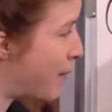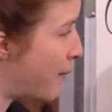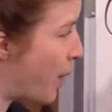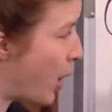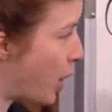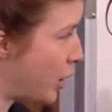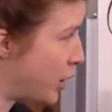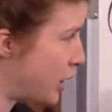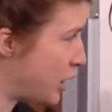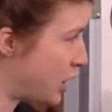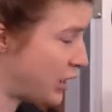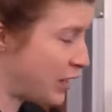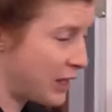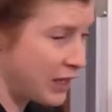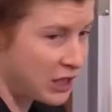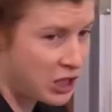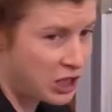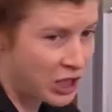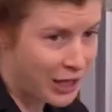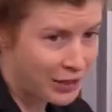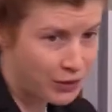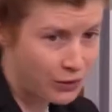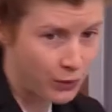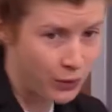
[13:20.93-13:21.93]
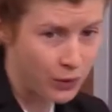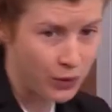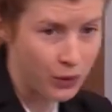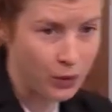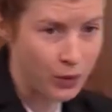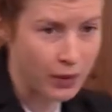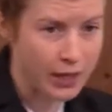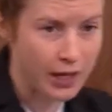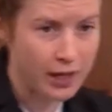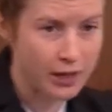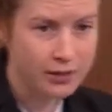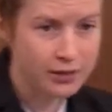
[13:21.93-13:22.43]
they abolished the Jesuit
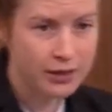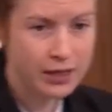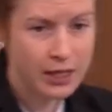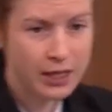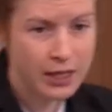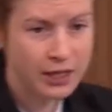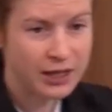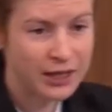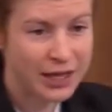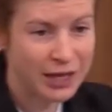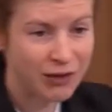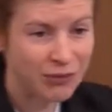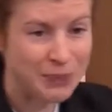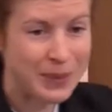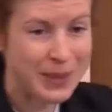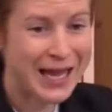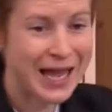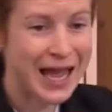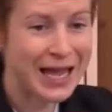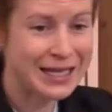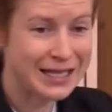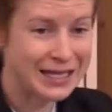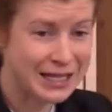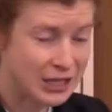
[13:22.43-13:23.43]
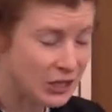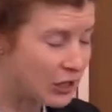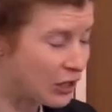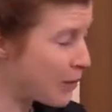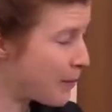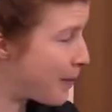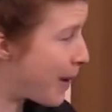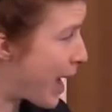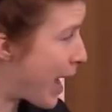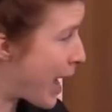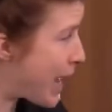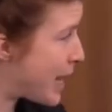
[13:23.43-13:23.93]
order. They've begun
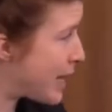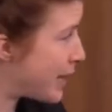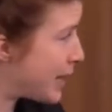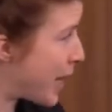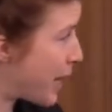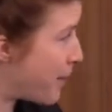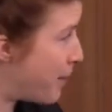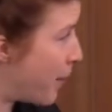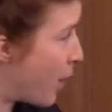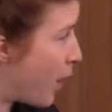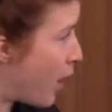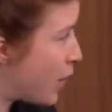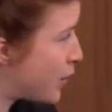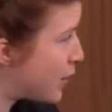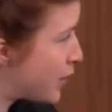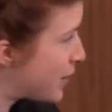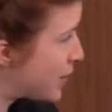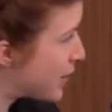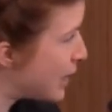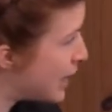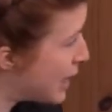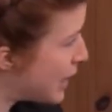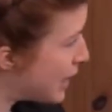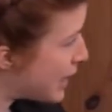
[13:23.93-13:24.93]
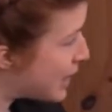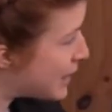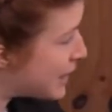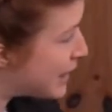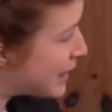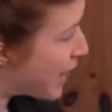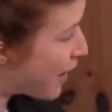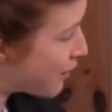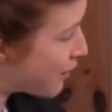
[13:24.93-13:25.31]
disobeying their boss. In